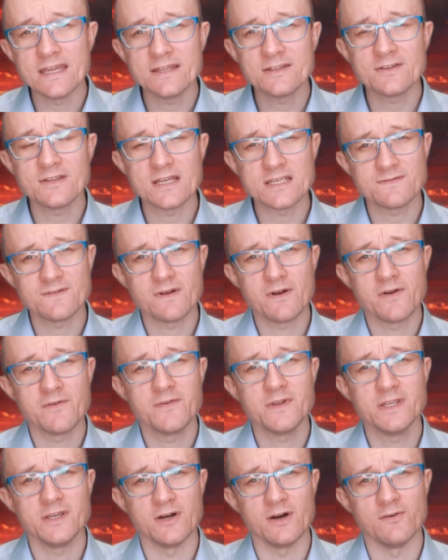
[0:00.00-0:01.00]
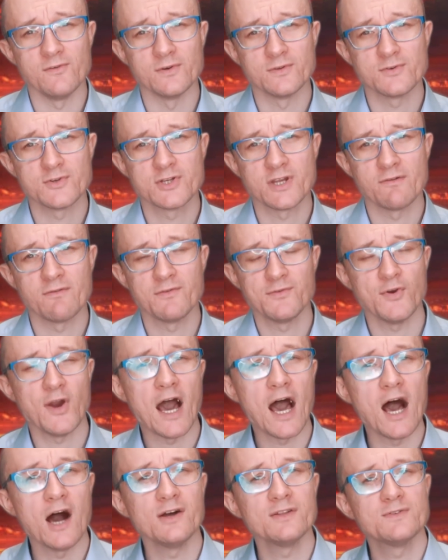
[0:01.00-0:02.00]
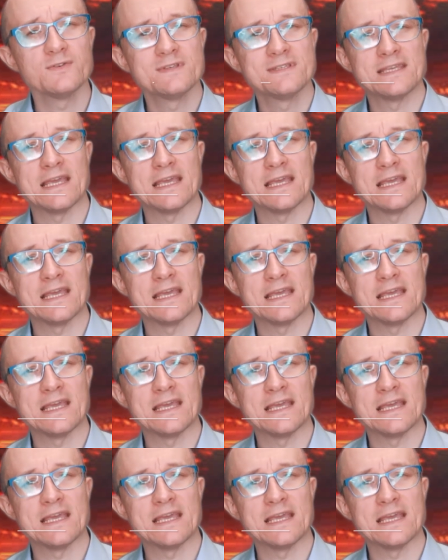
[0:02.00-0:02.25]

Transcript: In today's video, I want to share with you how to